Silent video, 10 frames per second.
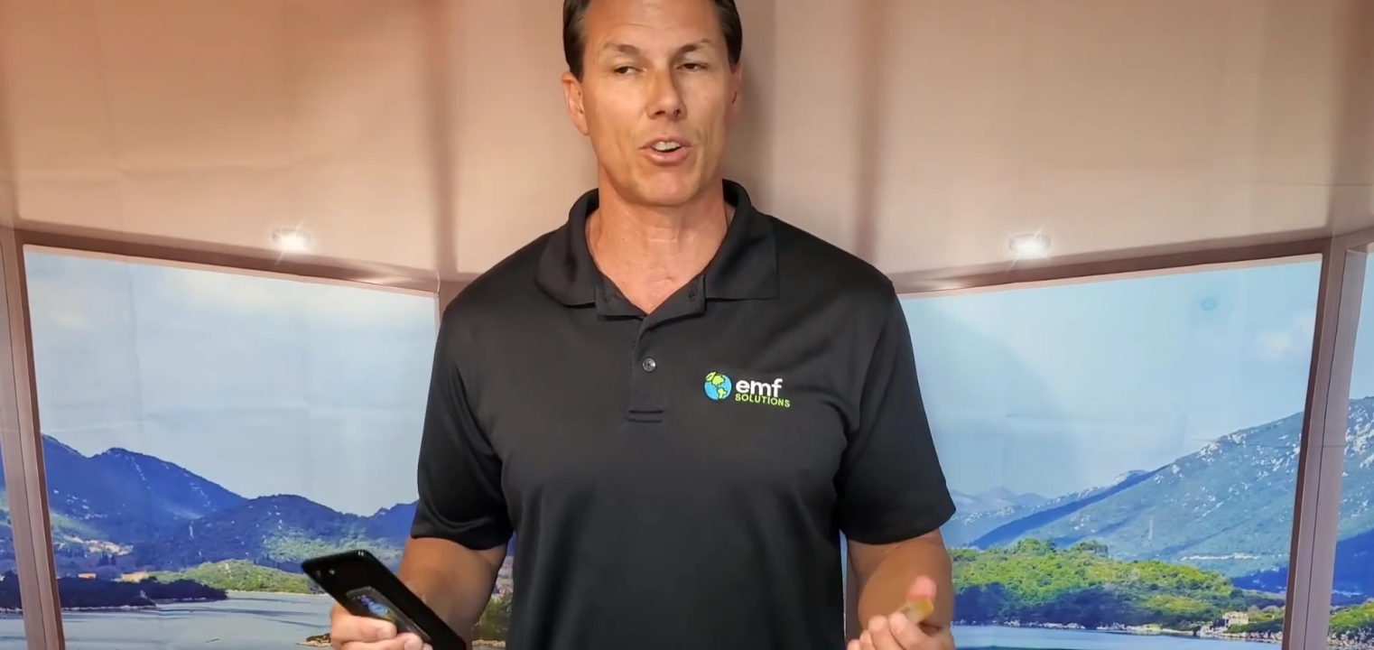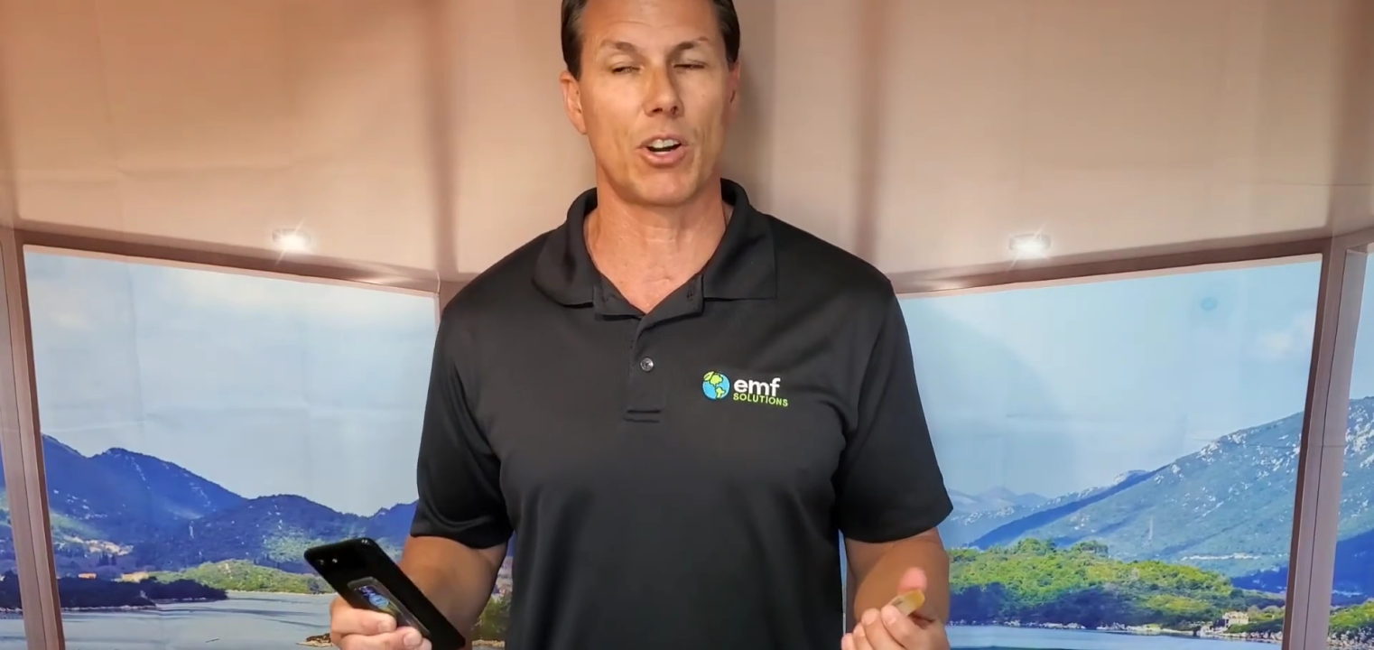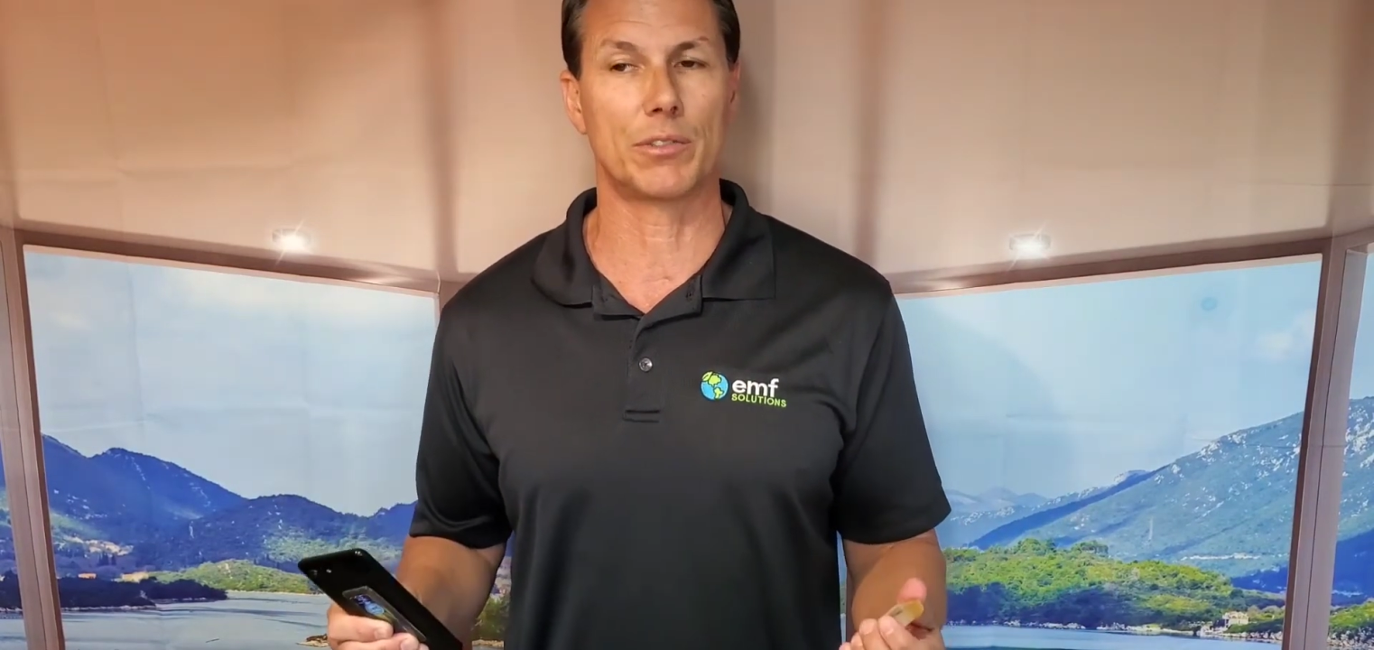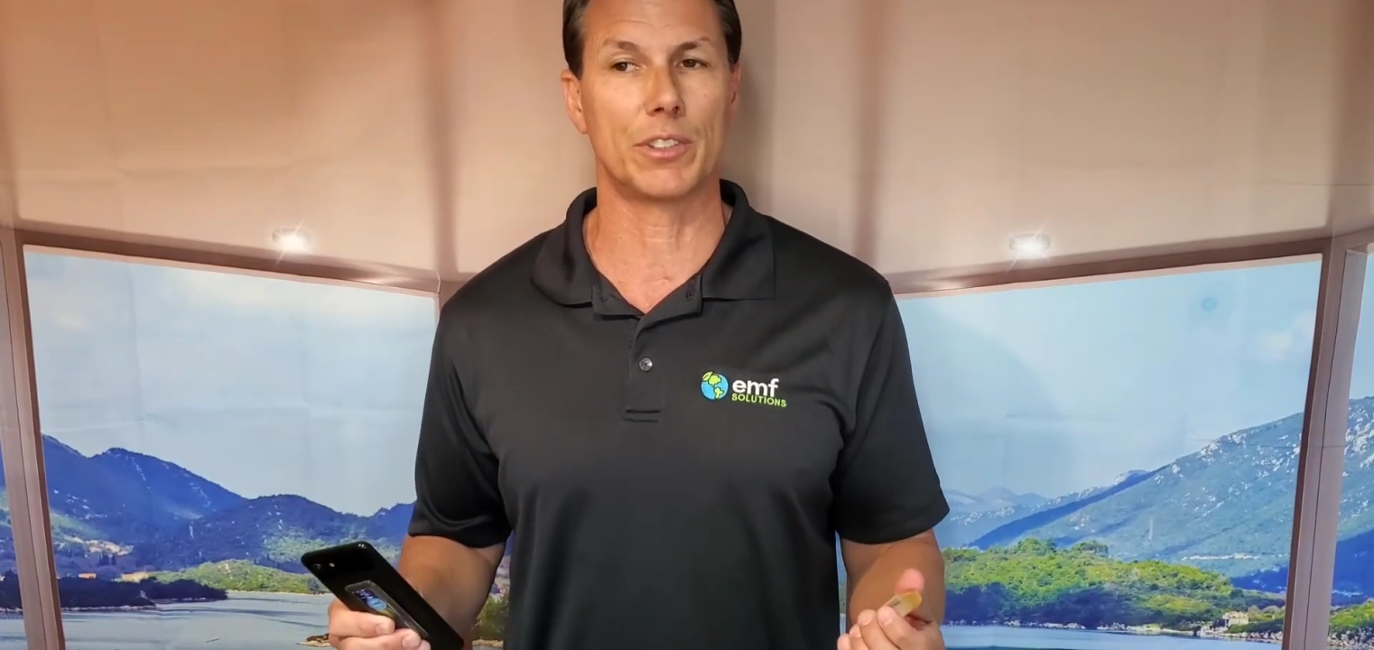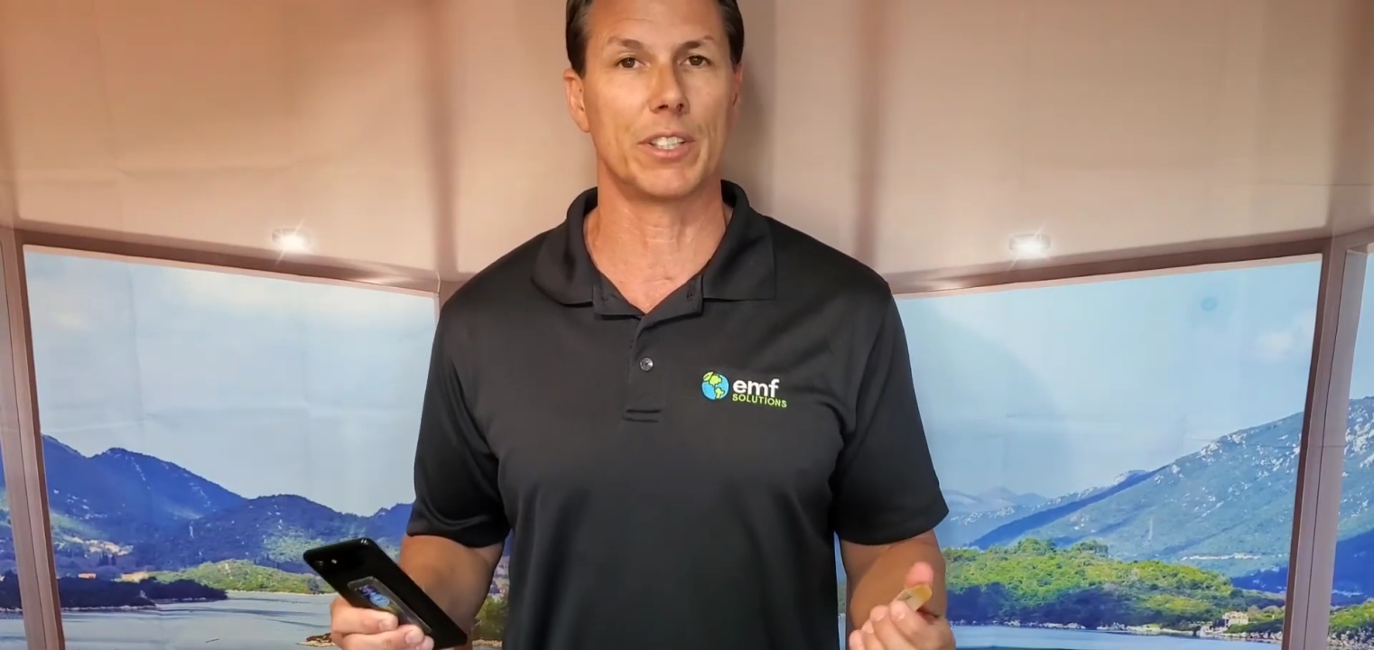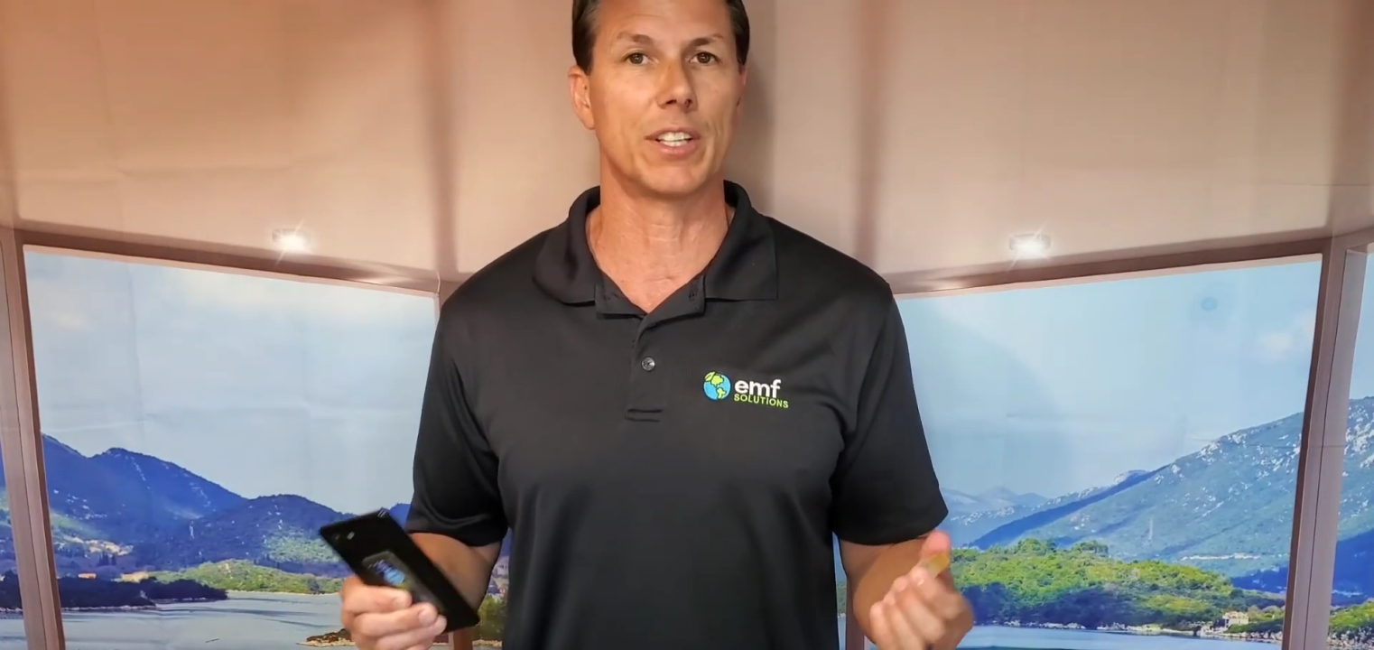often,